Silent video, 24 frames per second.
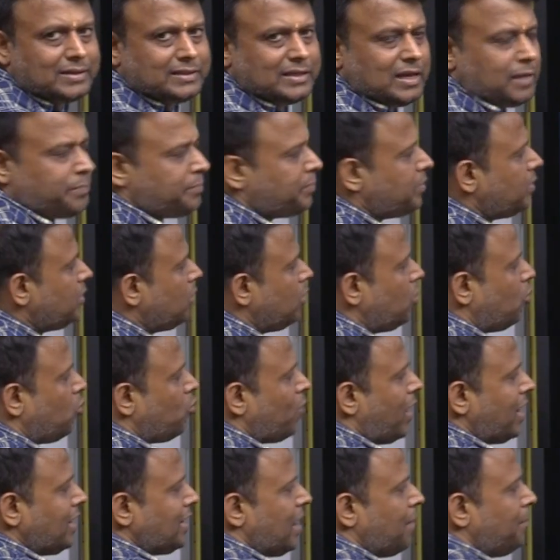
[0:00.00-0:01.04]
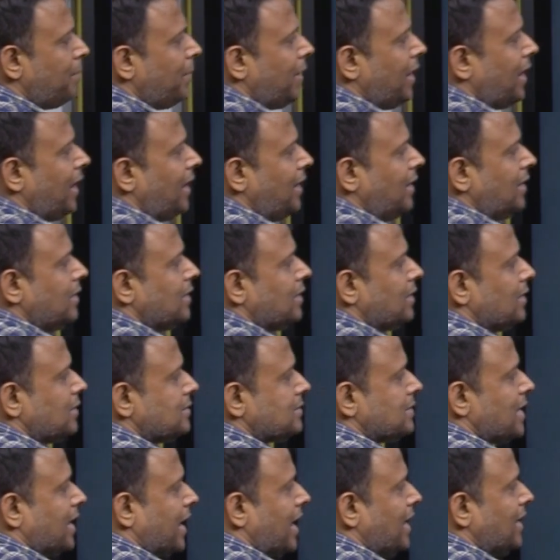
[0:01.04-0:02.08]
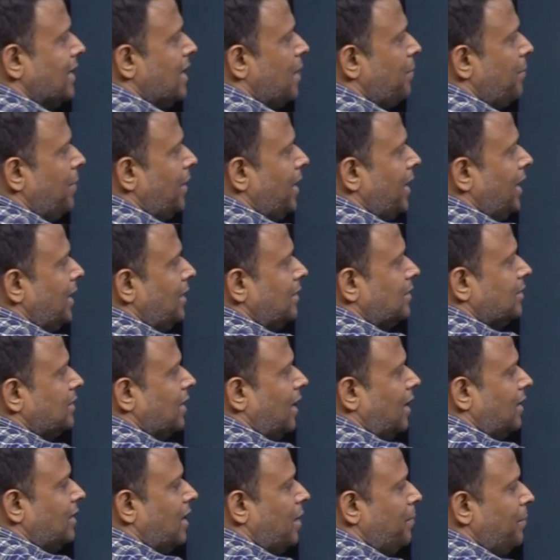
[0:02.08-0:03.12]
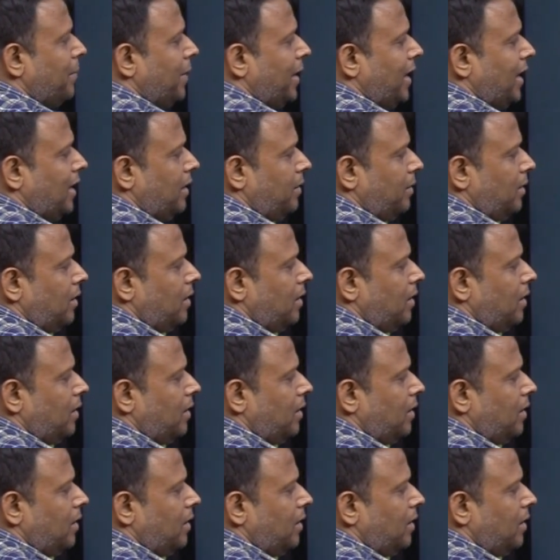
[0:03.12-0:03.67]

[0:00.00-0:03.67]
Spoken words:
shape, one dumbbell, second dumbbell, third dumbbell,